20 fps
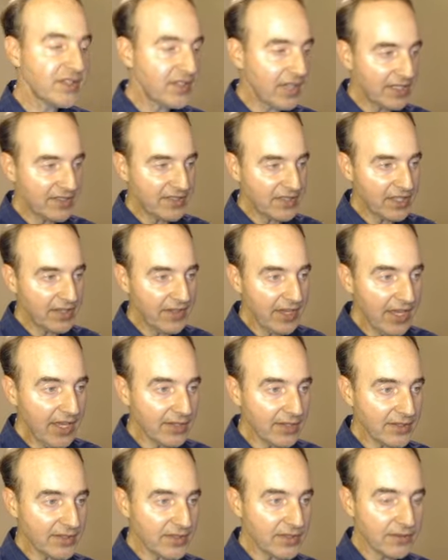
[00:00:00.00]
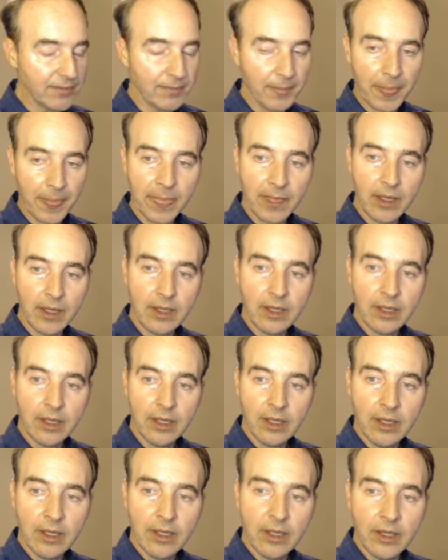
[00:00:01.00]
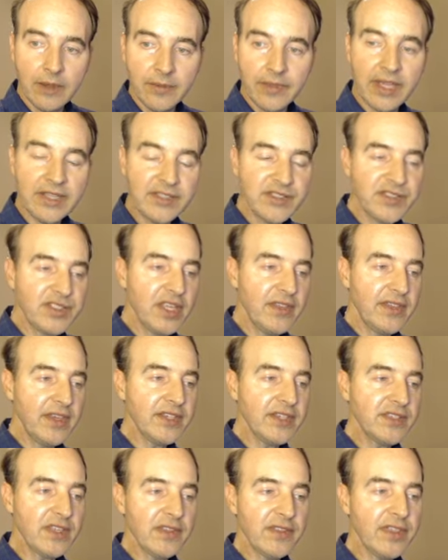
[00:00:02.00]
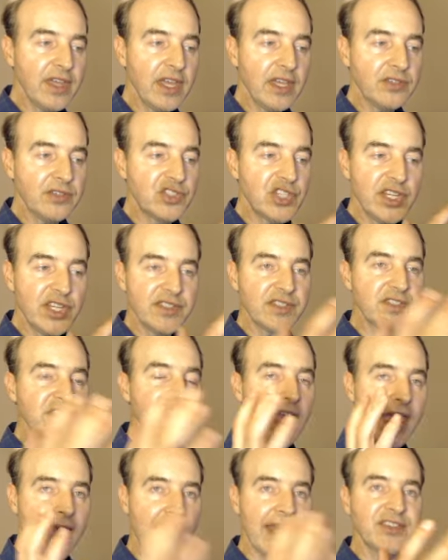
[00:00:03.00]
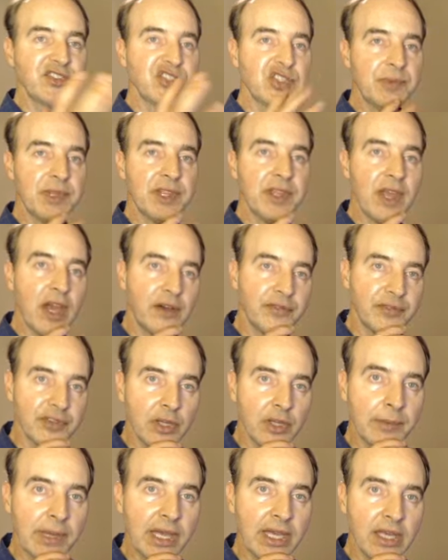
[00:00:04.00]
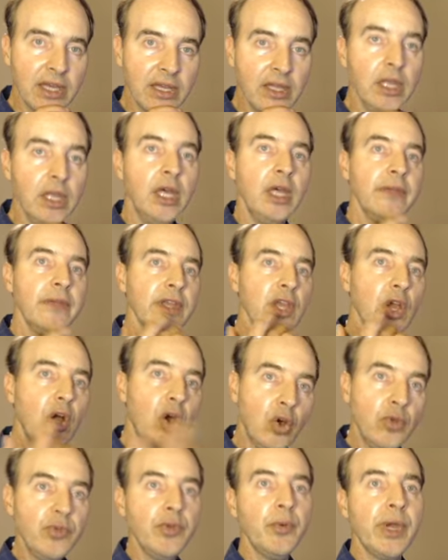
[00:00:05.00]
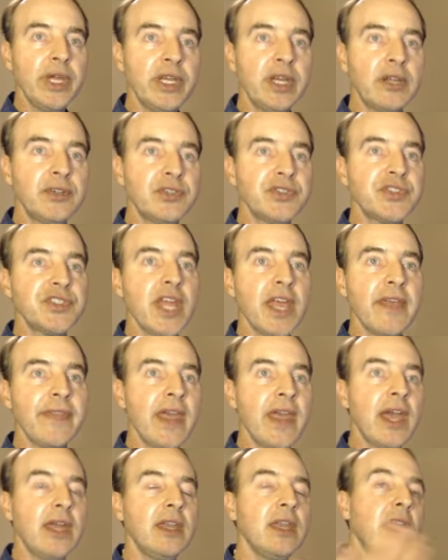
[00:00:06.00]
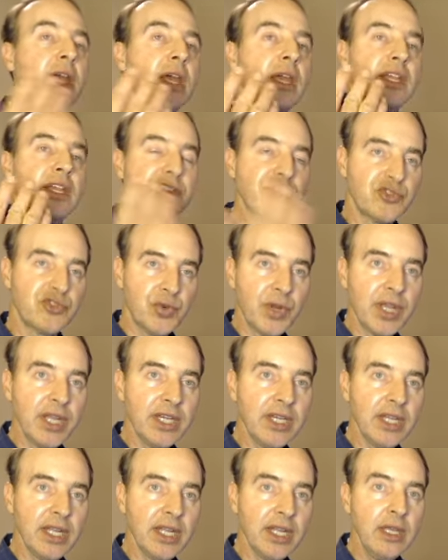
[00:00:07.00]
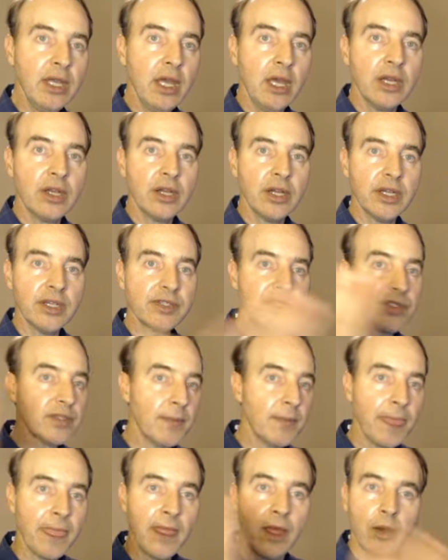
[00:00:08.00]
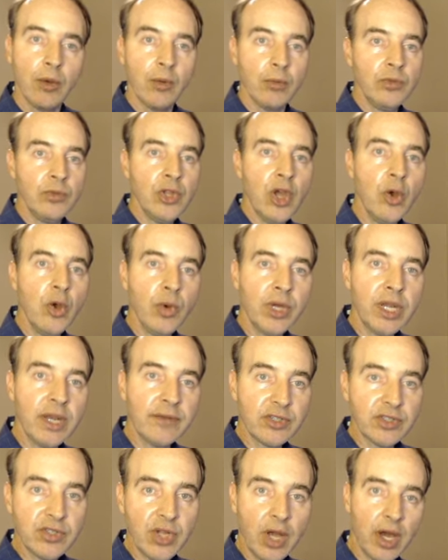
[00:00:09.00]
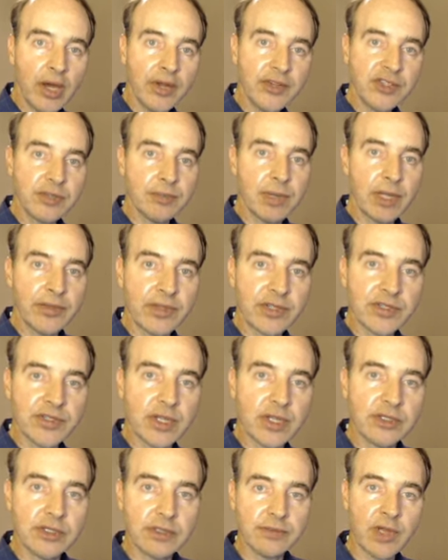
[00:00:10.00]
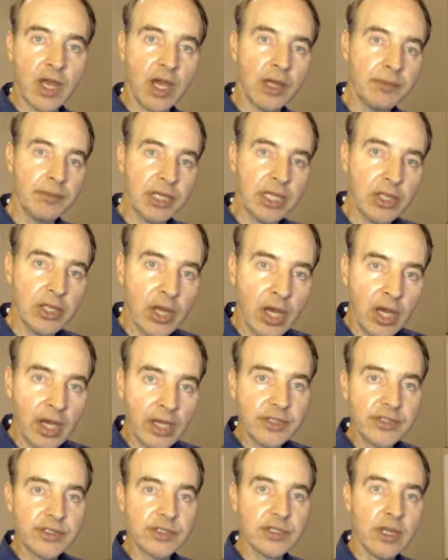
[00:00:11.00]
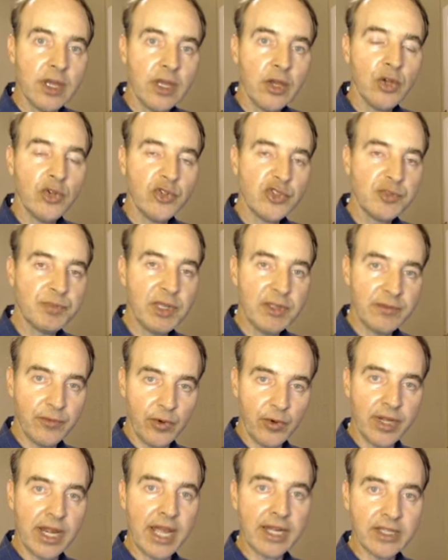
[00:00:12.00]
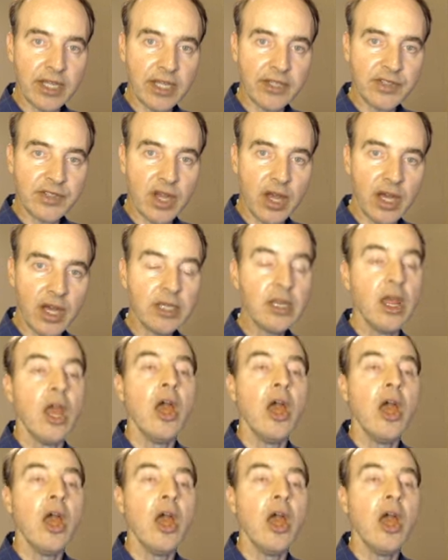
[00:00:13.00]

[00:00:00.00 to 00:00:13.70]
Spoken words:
they see this. They see this and think Jesus has to be the Alpha and the Omega. The only way to understand that is Trinity, because no one ever taught us about the sons of God being gods who speak for and act as God